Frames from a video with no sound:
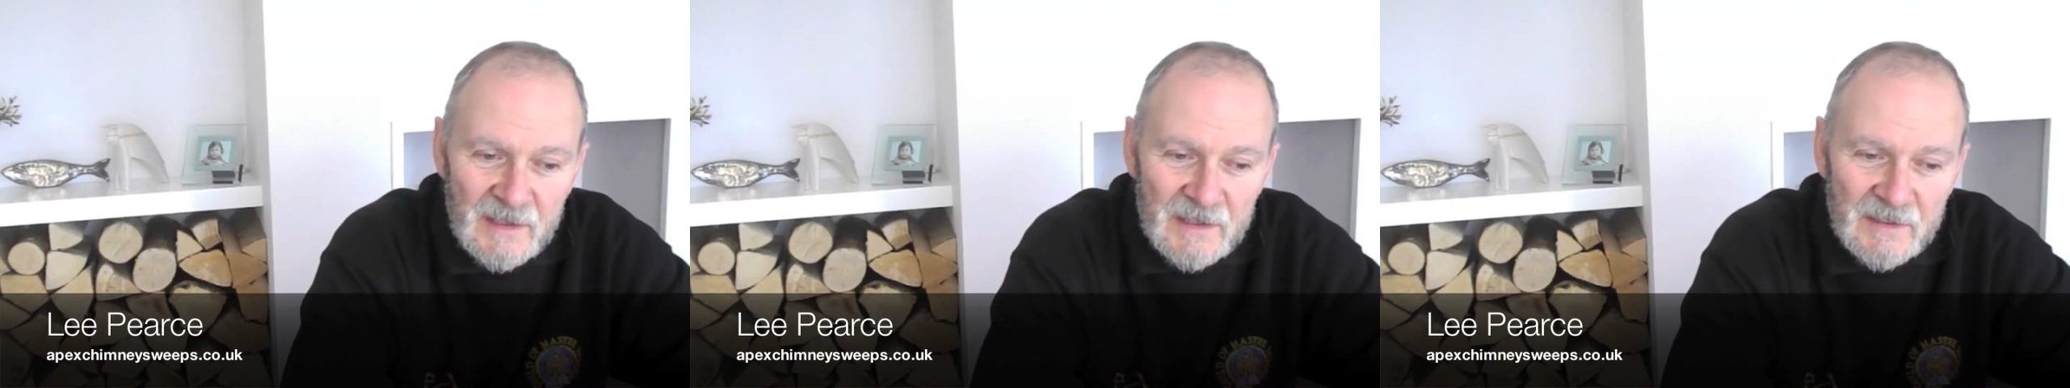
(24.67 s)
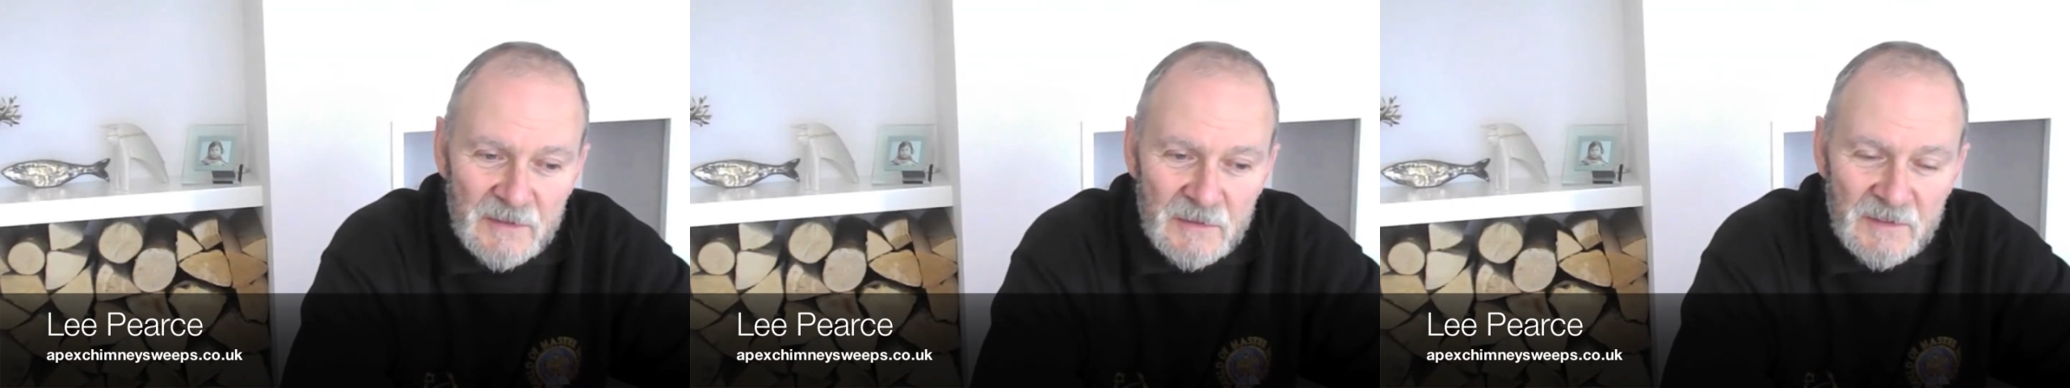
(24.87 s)

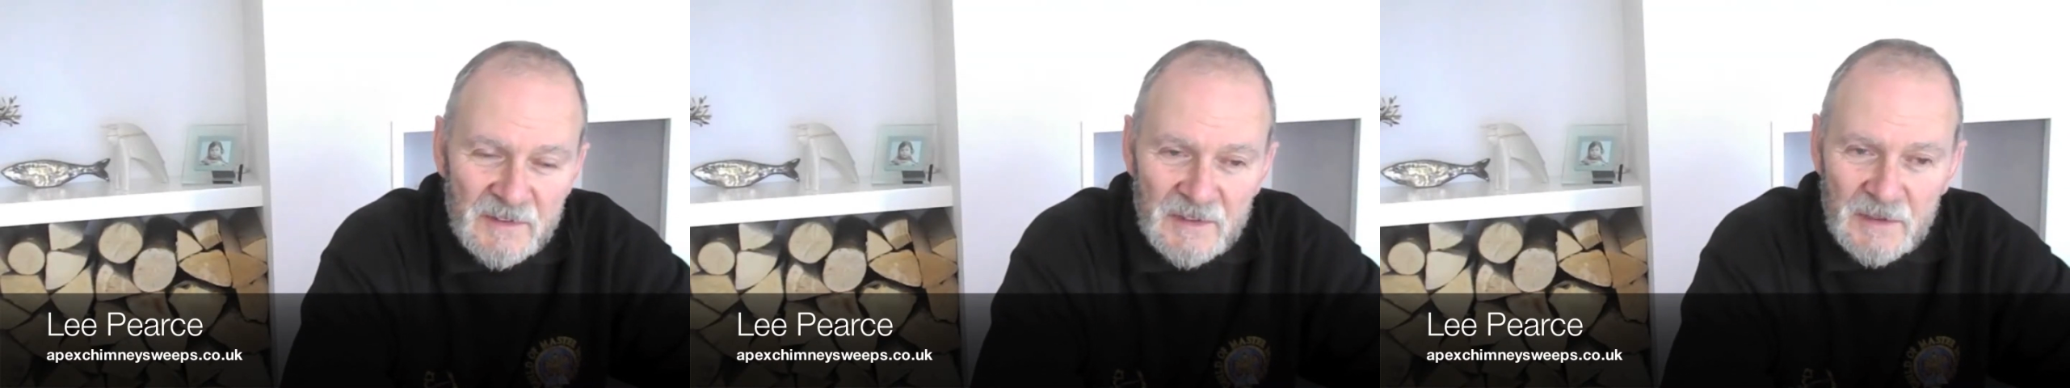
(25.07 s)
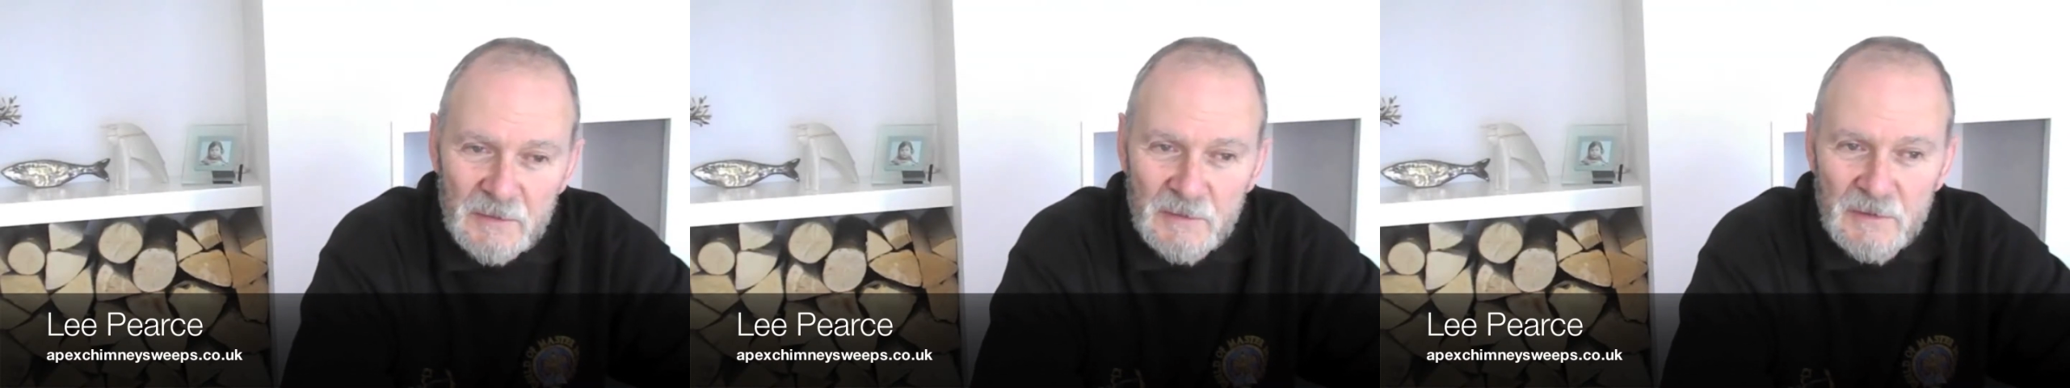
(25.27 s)
It's
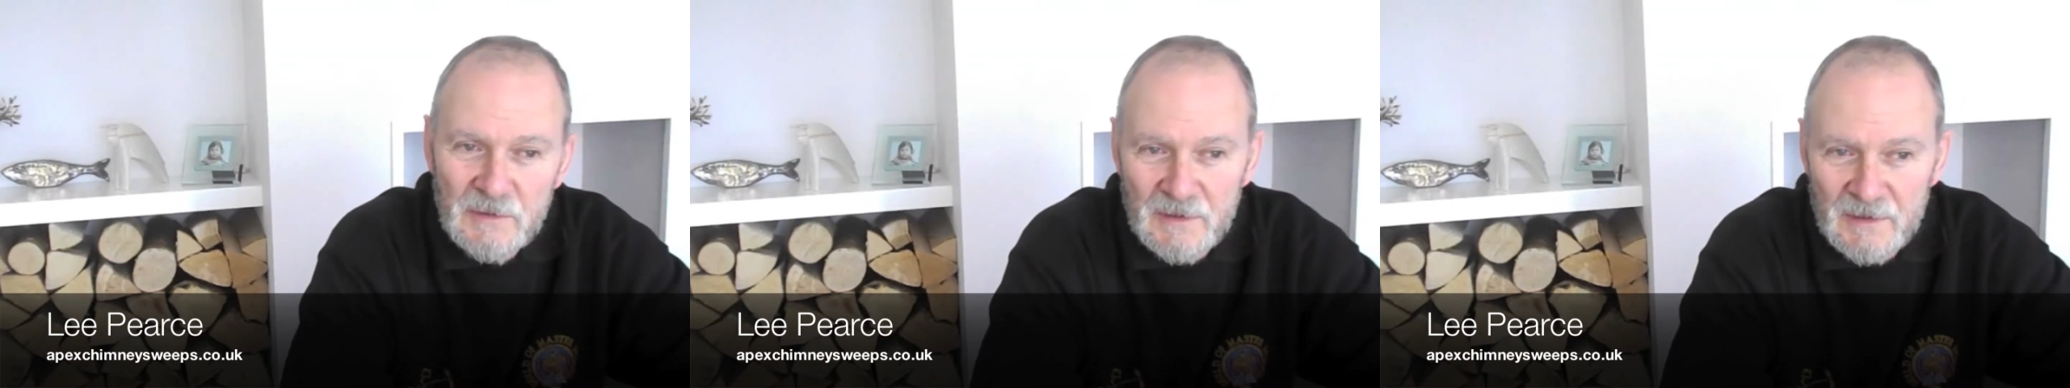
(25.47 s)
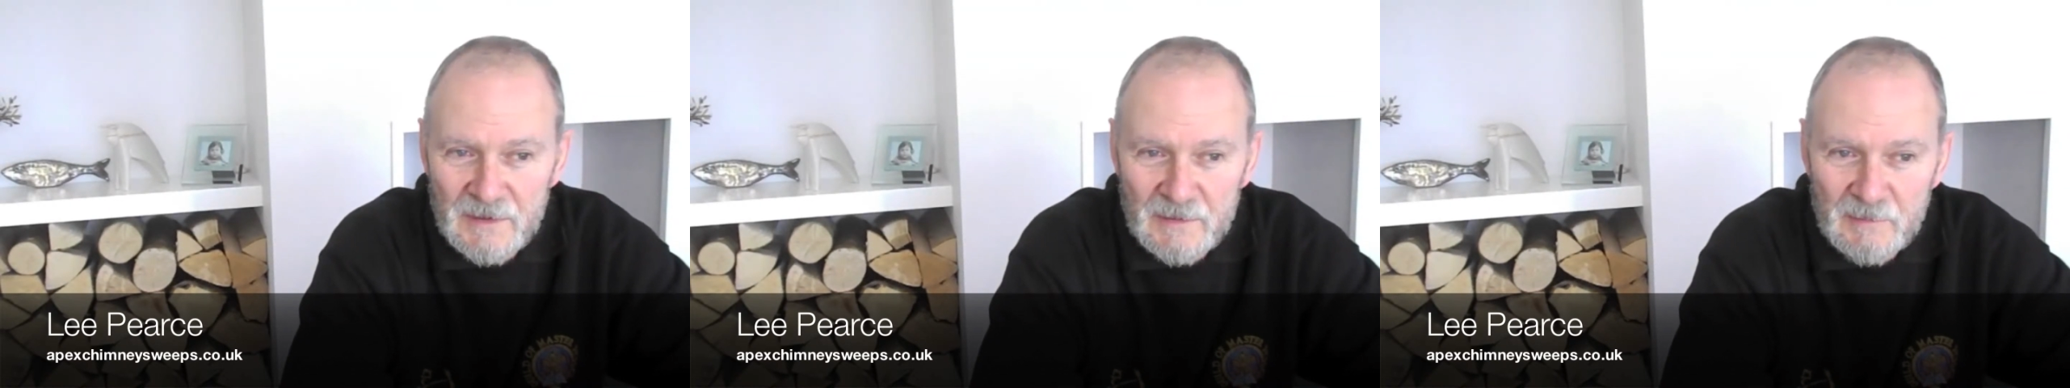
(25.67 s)

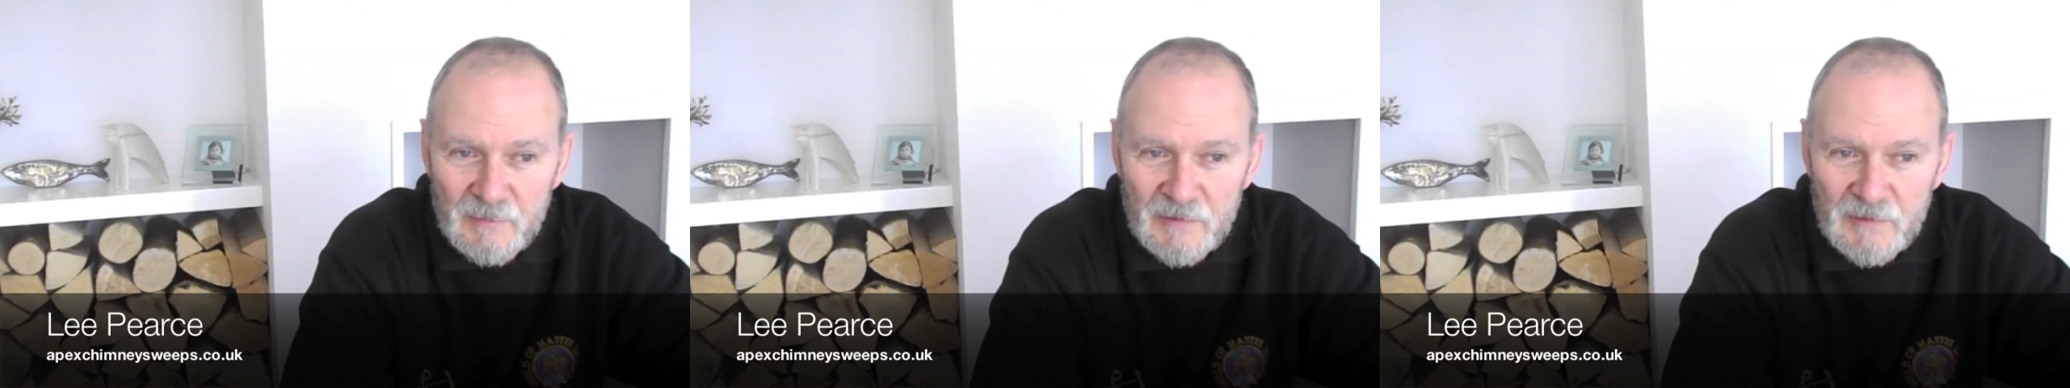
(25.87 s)
also